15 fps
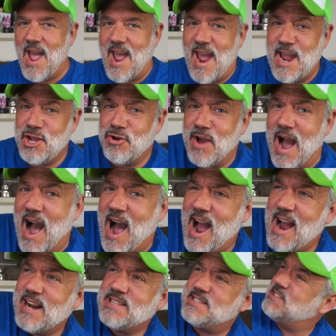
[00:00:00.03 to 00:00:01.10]
Hey you
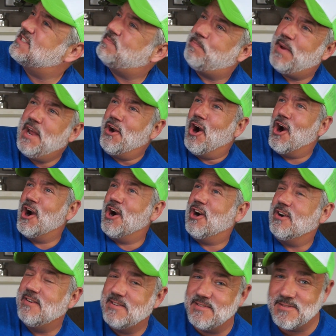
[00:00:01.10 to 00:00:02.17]
guys, it's Peter,
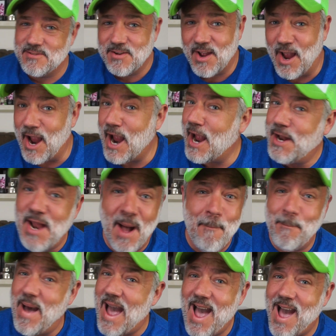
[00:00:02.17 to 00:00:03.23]
and
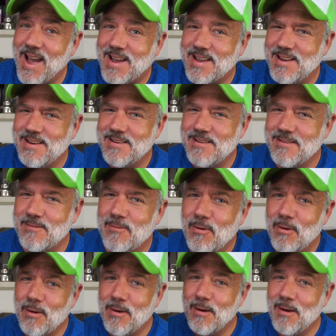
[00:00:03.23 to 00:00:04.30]
I'm back.
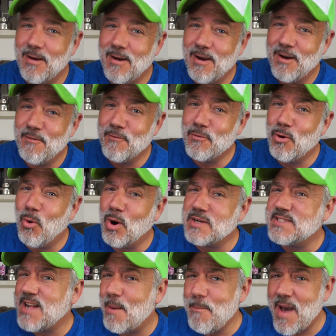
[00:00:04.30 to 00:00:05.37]
Of
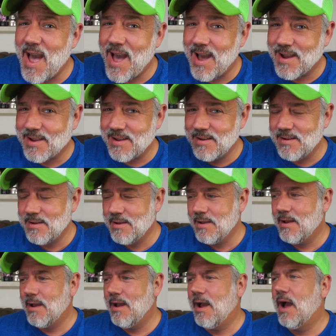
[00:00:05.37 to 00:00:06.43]
course I'm back.
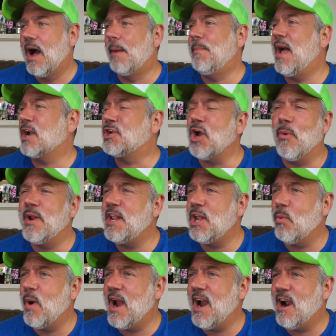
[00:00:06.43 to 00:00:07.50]
I'm not going
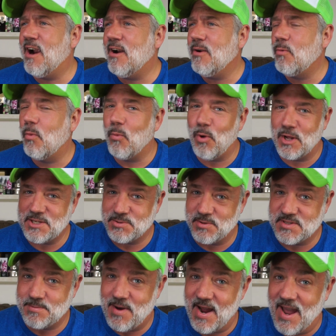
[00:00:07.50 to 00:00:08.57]
anywhere. Well, I just
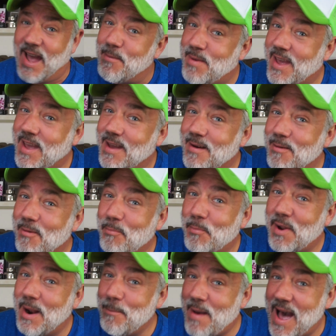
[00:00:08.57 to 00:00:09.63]
went to Miami,
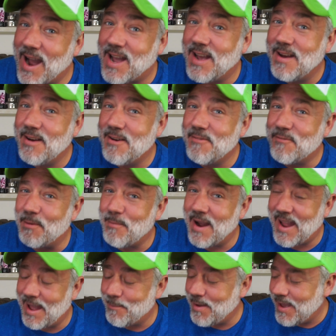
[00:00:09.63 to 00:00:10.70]
but I'm back from
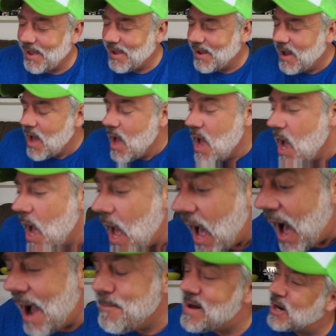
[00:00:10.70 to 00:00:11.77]
Miami.
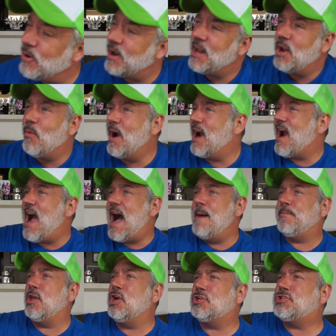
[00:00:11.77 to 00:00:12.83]
I'm not going anywhere.
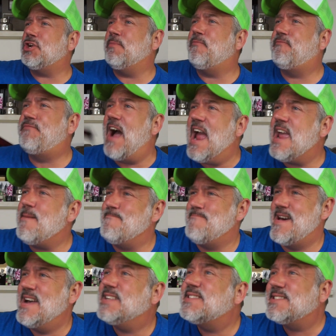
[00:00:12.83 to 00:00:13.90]
I'm YouTube
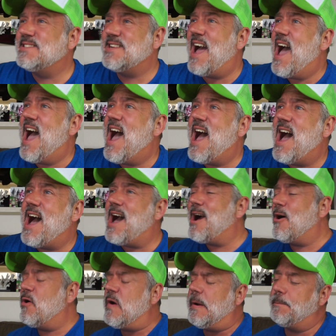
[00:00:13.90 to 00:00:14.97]
famous
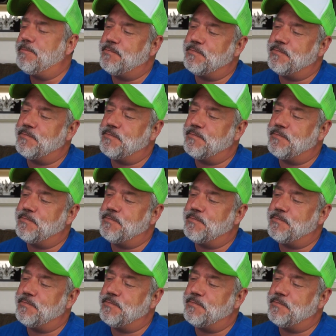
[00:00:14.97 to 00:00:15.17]
now.